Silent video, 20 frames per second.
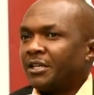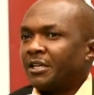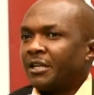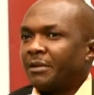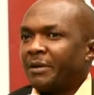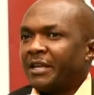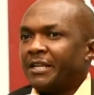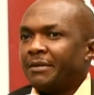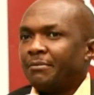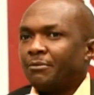and
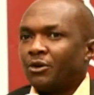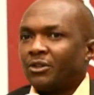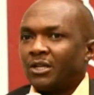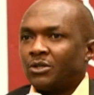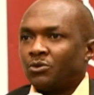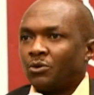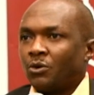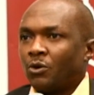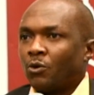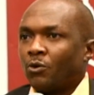many more
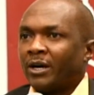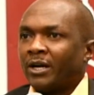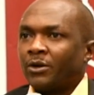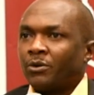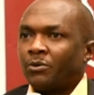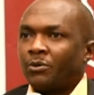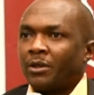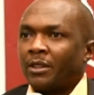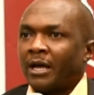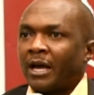that will
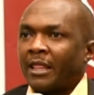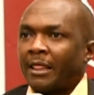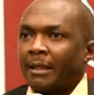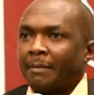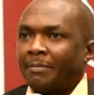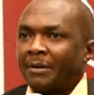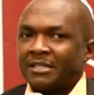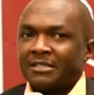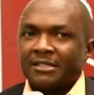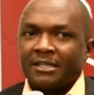work with other
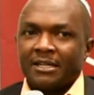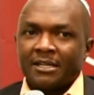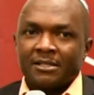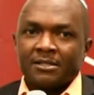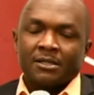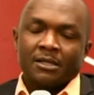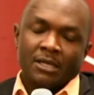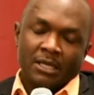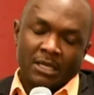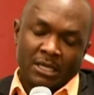
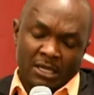partners